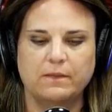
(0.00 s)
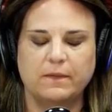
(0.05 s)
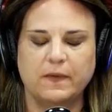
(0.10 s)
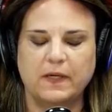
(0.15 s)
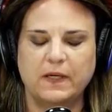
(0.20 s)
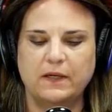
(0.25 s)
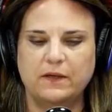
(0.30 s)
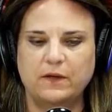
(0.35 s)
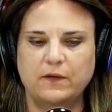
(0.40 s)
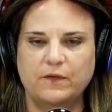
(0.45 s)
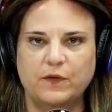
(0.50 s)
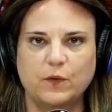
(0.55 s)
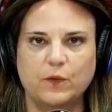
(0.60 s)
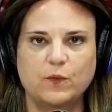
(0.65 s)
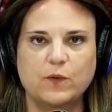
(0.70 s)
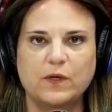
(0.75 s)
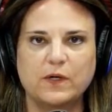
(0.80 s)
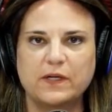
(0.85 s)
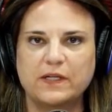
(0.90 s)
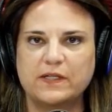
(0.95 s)
I don't know if the
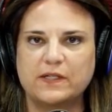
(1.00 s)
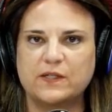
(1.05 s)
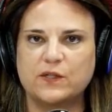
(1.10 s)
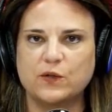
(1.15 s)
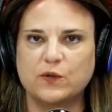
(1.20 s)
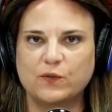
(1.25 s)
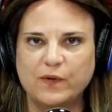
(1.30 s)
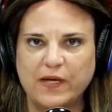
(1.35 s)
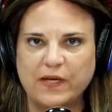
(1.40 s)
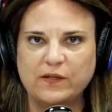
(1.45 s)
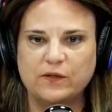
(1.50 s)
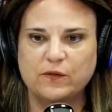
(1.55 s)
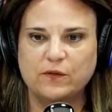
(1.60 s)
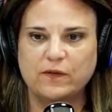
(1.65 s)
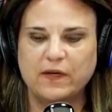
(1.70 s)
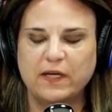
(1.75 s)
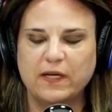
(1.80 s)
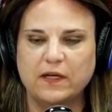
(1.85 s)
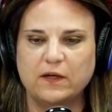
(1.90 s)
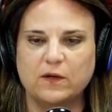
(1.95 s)
word is
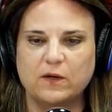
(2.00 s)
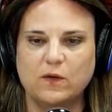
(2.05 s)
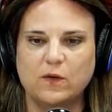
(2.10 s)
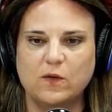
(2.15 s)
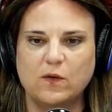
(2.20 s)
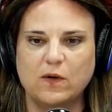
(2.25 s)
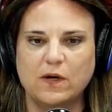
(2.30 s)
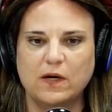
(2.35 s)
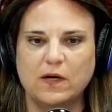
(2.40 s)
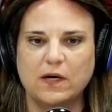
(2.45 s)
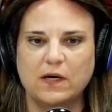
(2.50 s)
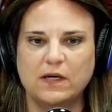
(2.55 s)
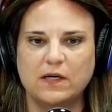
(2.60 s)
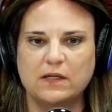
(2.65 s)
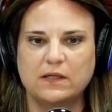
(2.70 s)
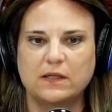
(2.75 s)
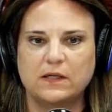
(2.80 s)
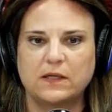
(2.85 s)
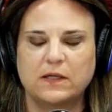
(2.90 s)
surrendering, or